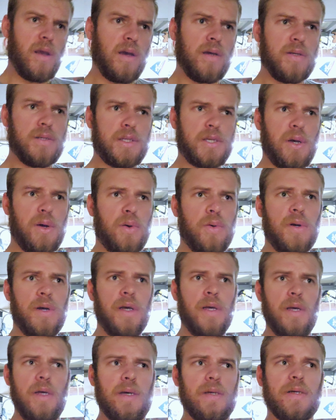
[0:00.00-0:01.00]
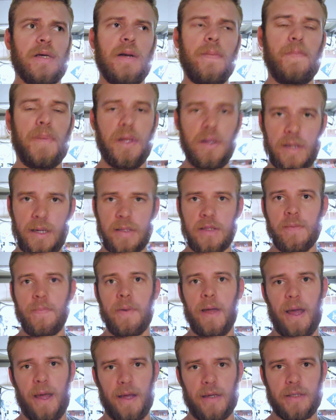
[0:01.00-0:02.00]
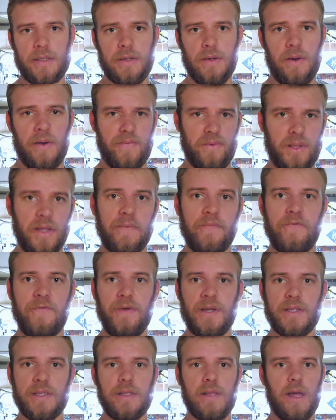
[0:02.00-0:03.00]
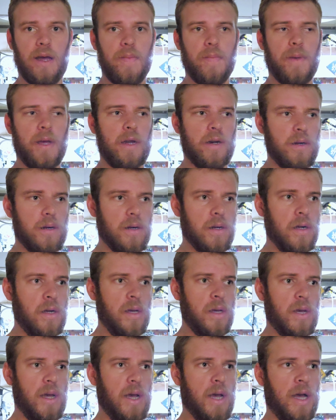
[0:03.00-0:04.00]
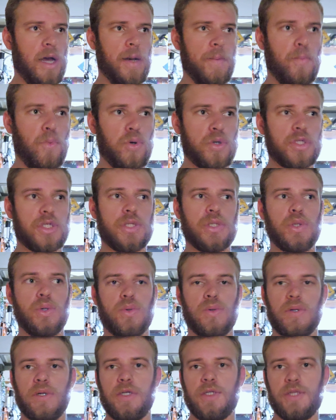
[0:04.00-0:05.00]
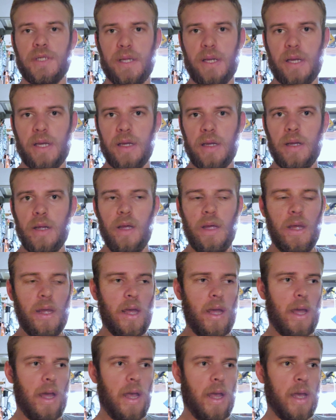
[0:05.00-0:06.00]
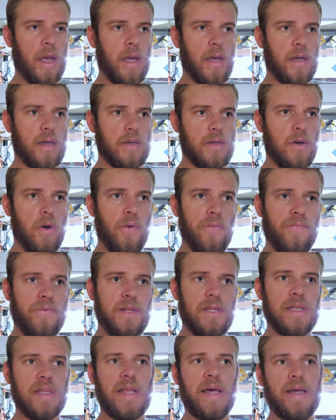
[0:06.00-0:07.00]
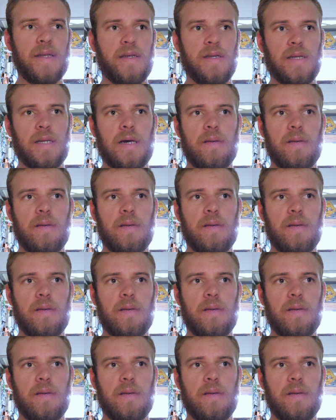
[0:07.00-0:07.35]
So I'm gonna build out the back so everything fits a lot better, more storage in it, and hopefully lighten it